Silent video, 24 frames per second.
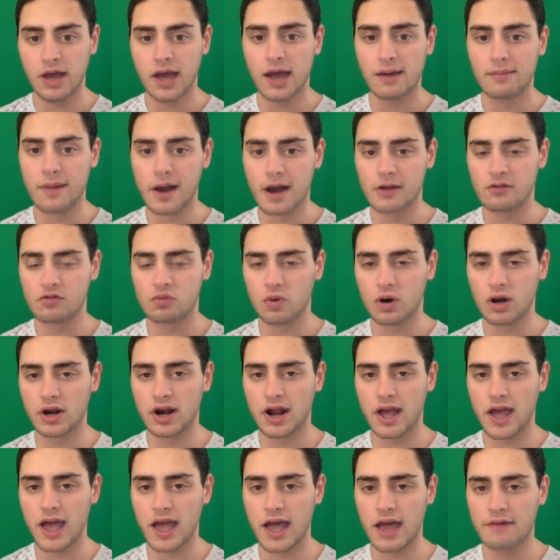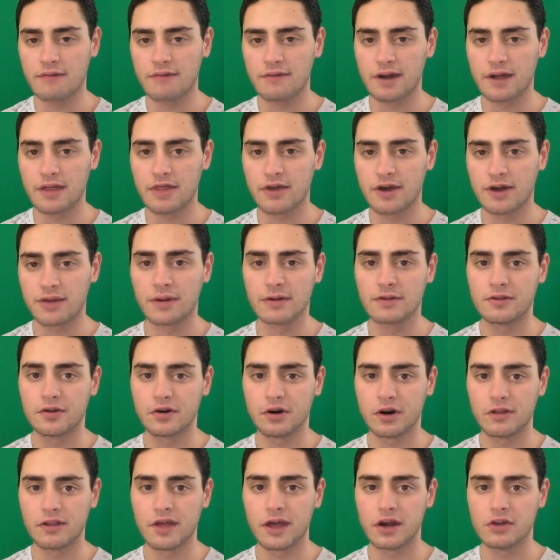at minus 1.5, and I thought about
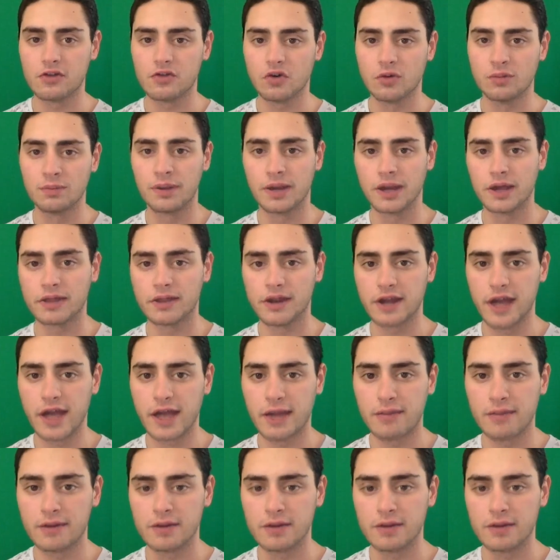turning that into a pick of the day,